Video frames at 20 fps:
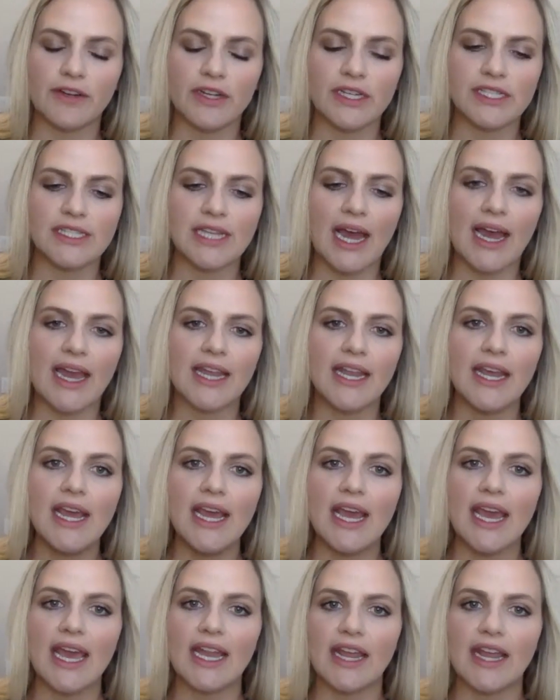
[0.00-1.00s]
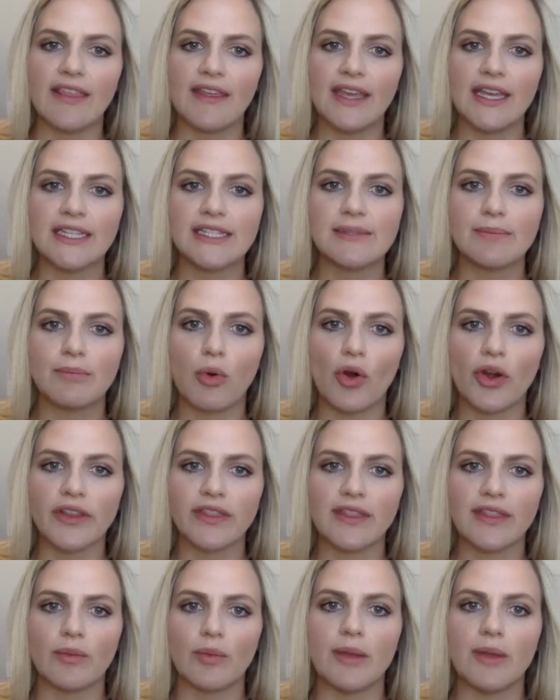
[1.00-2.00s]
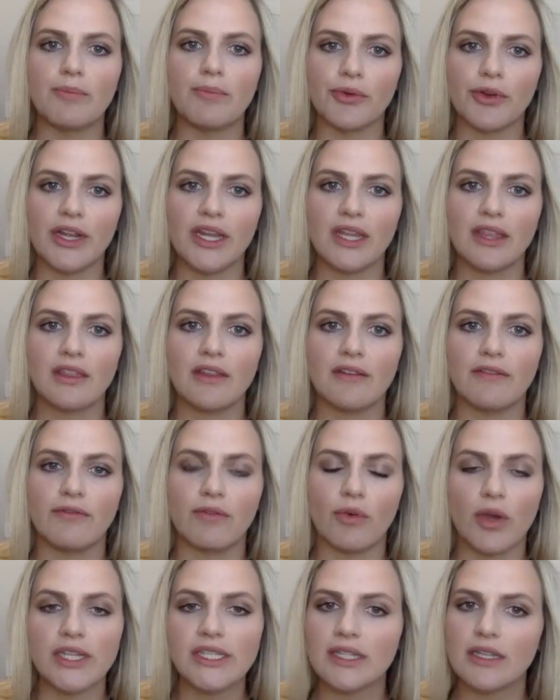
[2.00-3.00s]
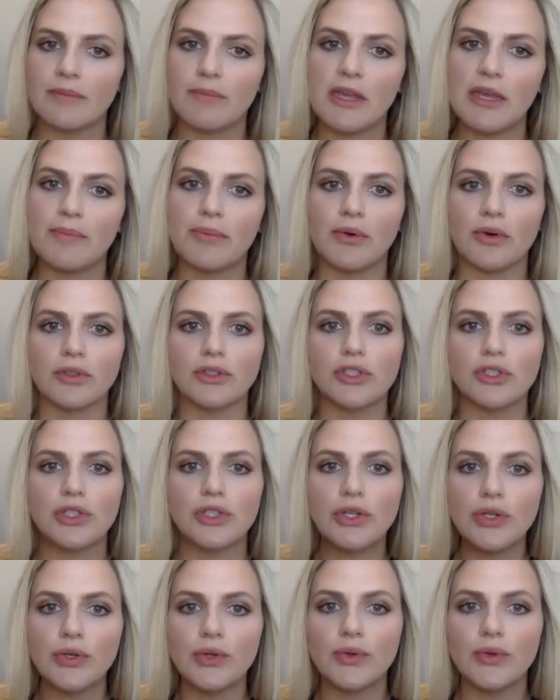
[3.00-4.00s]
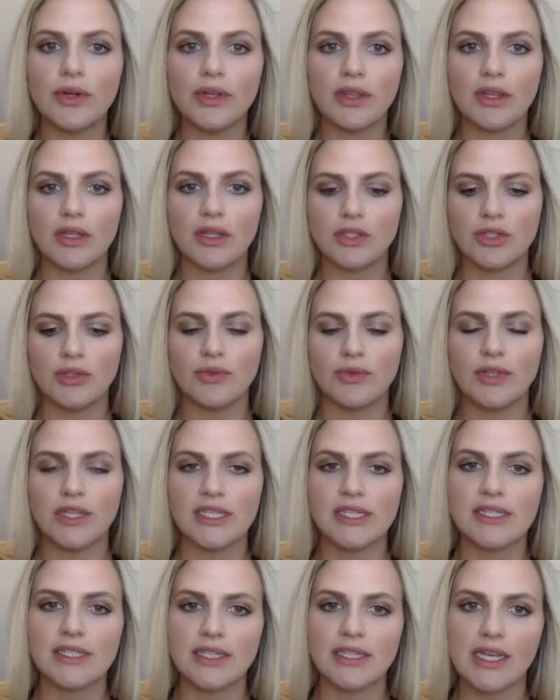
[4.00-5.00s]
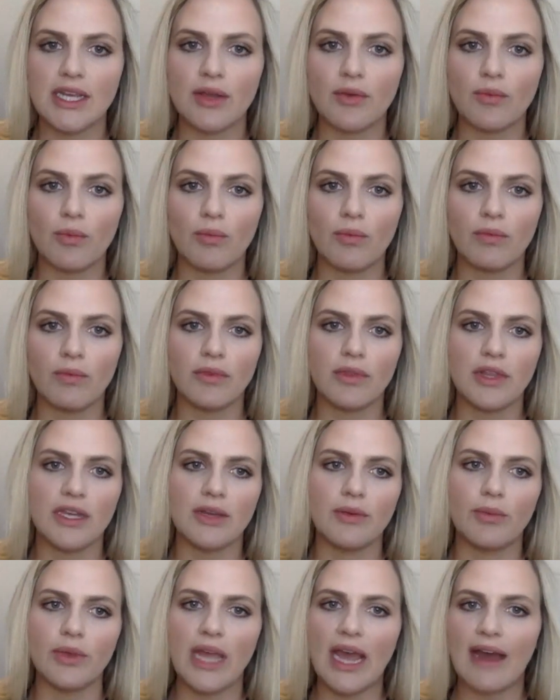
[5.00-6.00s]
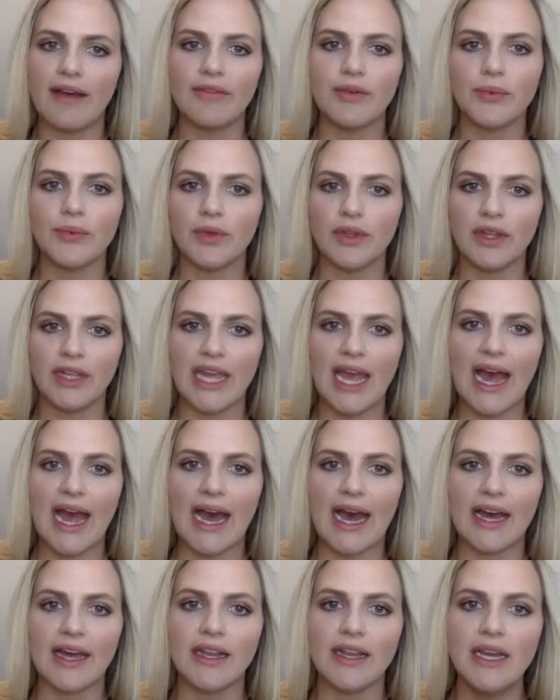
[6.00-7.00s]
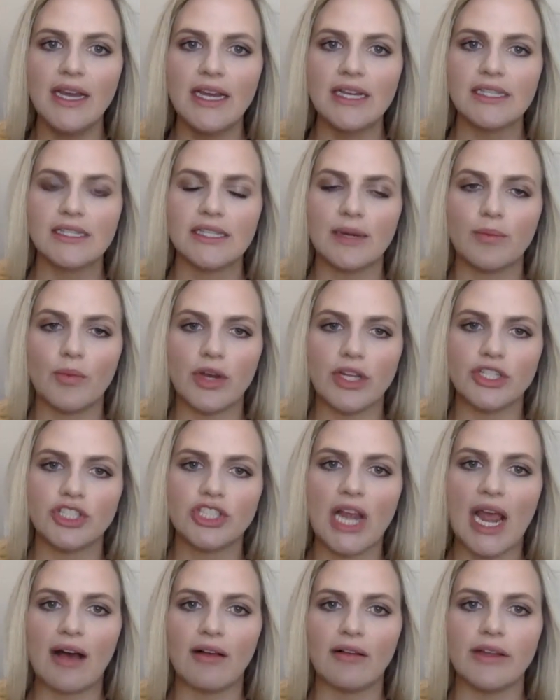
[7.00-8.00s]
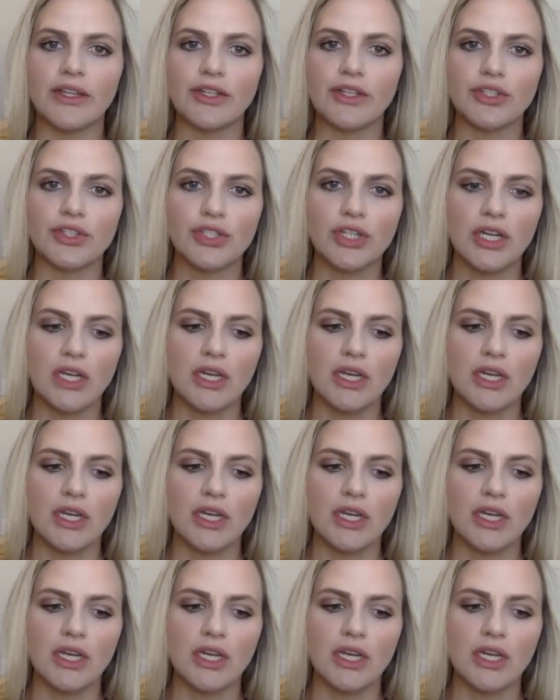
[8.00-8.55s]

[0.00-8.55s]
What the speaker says: side. And I think it's important that we bring the voice of the people to this seat. That we haven't really had someone challenge